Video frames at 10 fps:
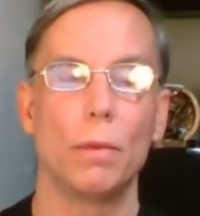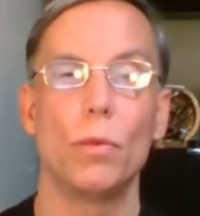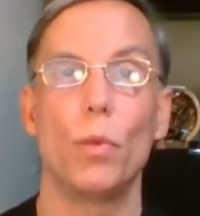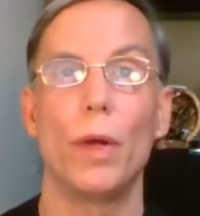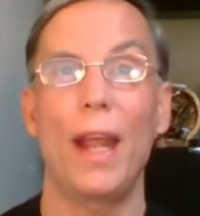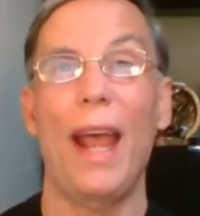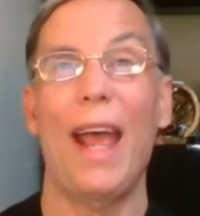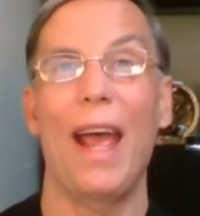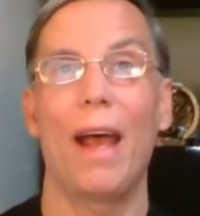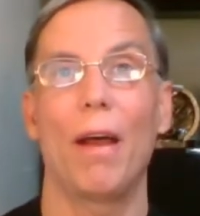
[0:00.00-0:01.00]
would
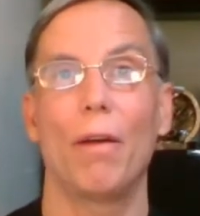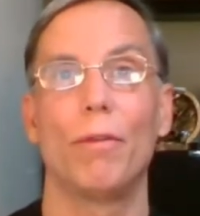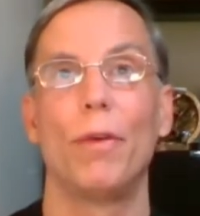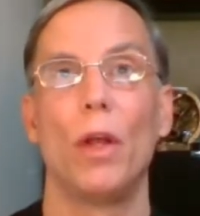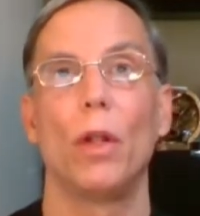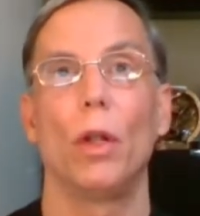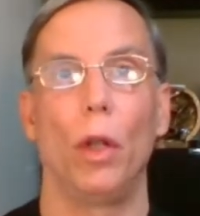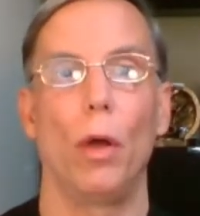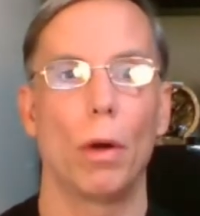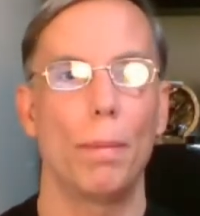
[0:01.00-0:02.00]
have
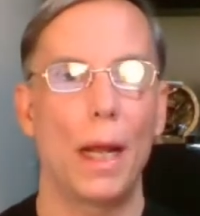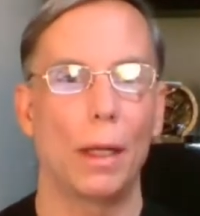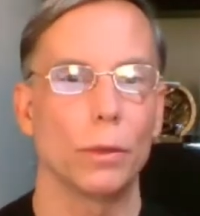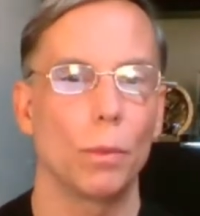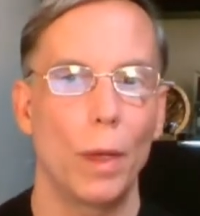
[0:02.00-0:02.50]
lower amounts?